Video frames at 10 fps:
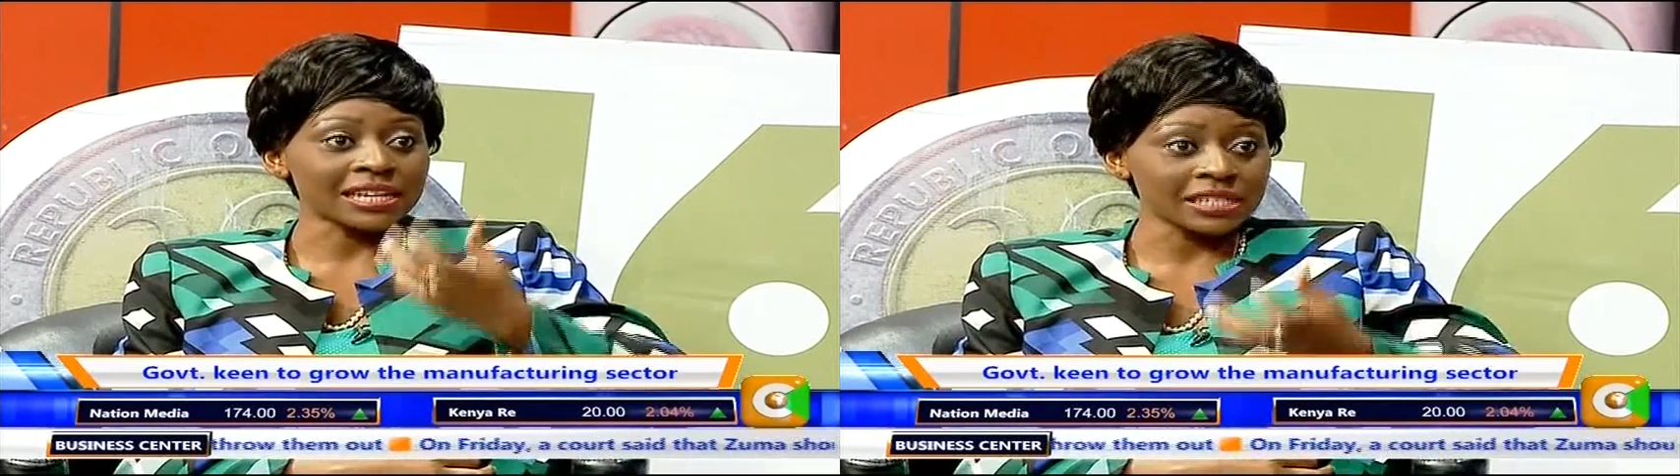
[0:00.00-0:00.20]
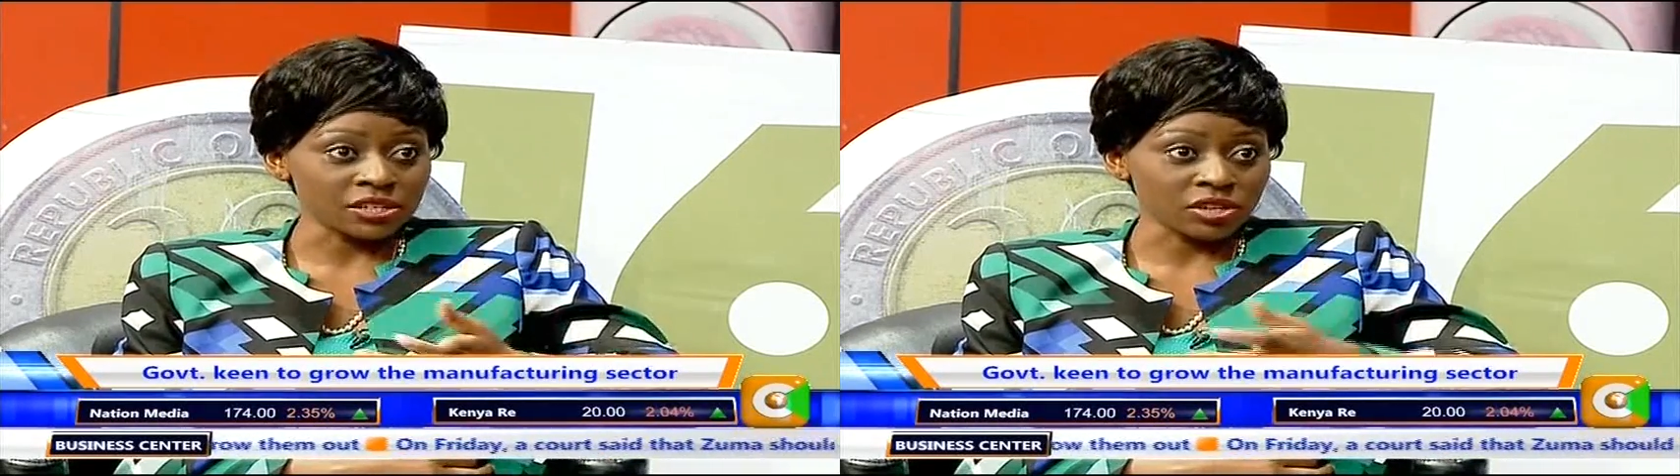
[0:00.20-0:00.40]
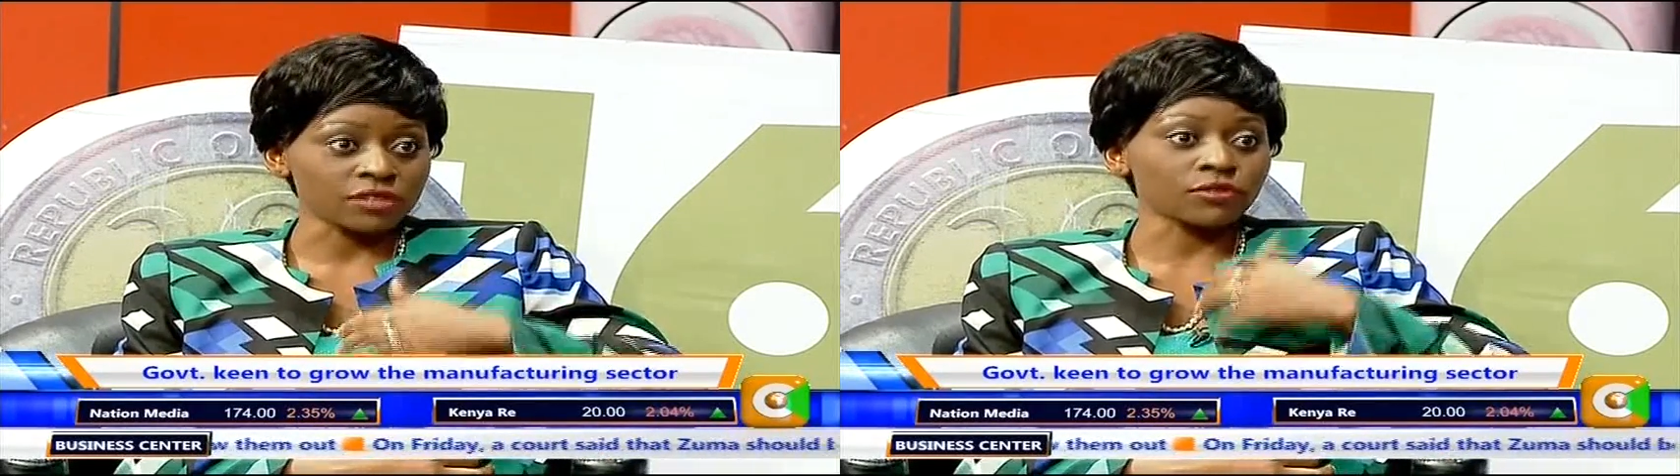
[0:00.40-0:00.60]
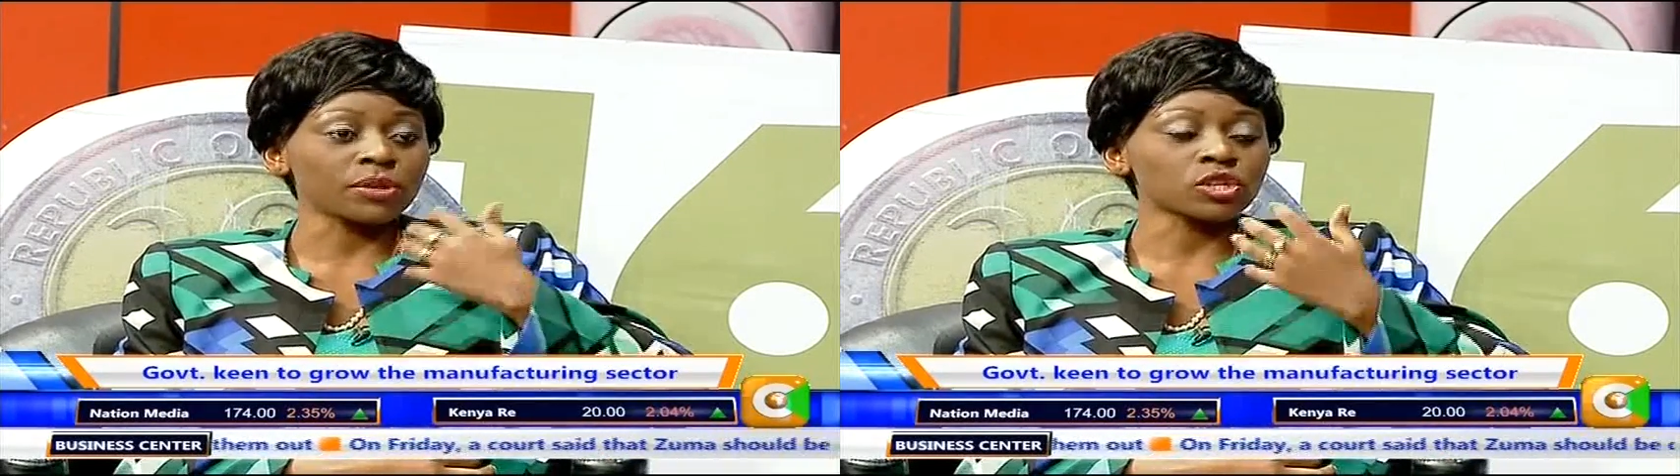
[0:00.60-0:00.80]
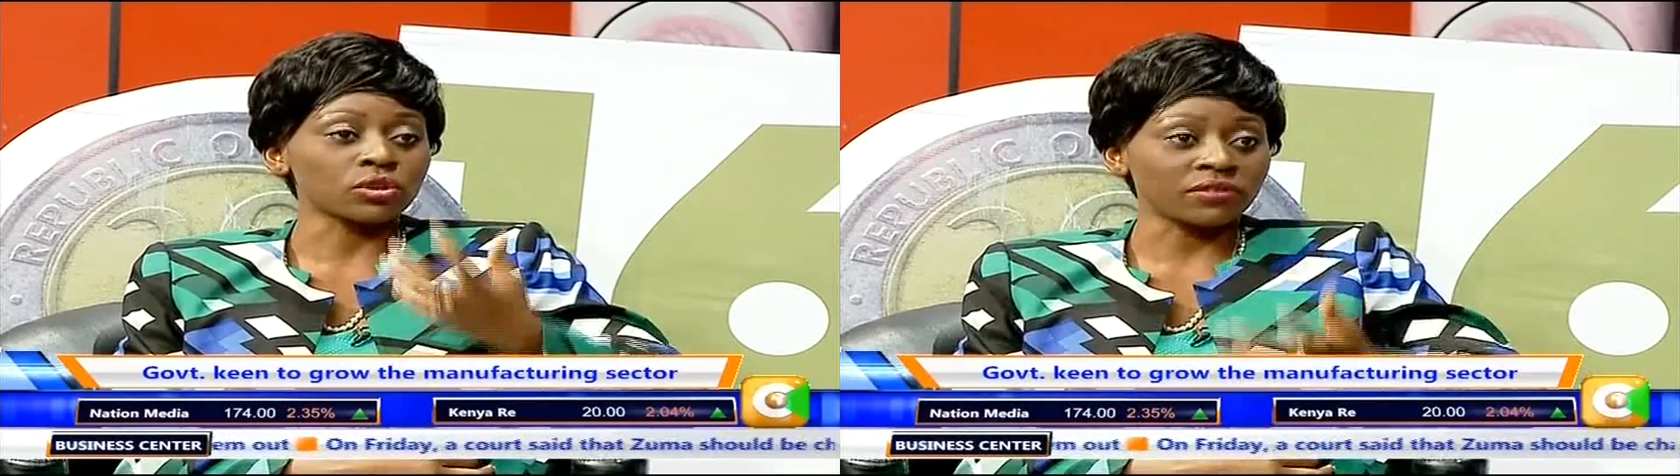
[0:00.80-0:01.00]
in
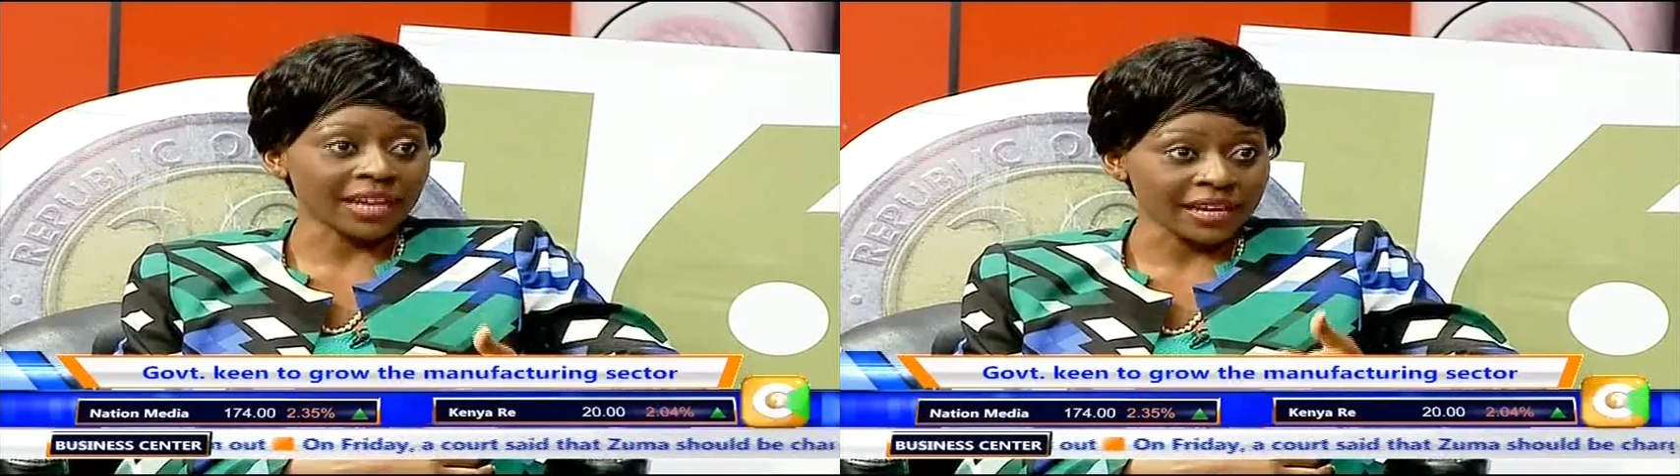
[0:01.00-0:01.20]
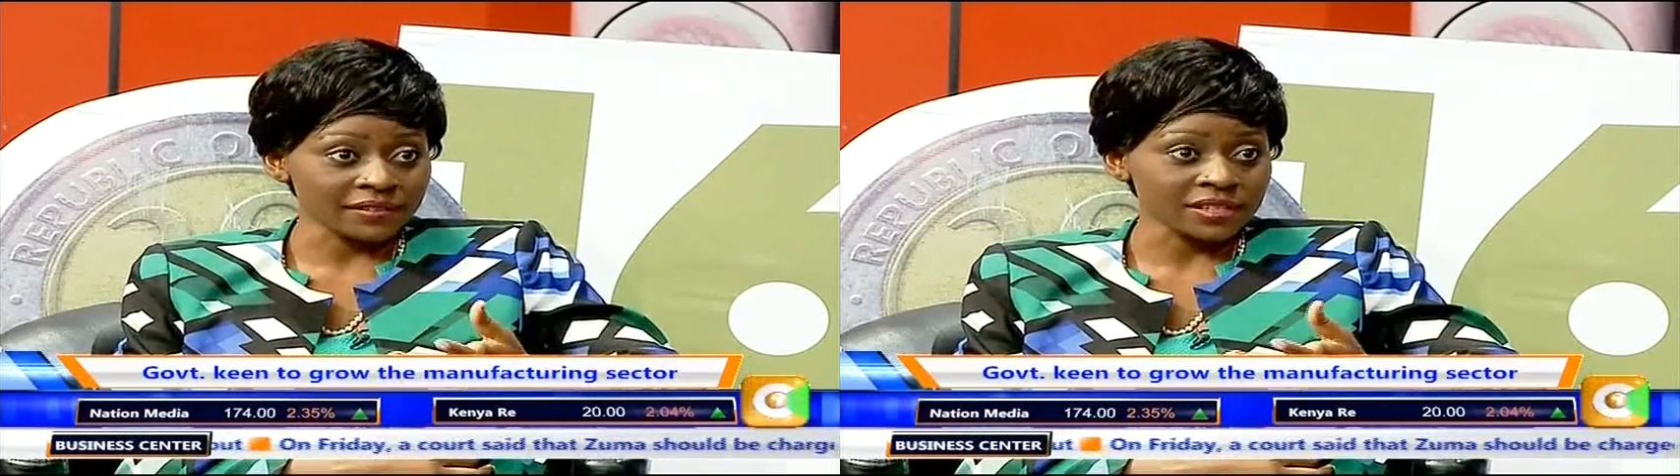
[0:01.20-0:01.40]
transformation of lives,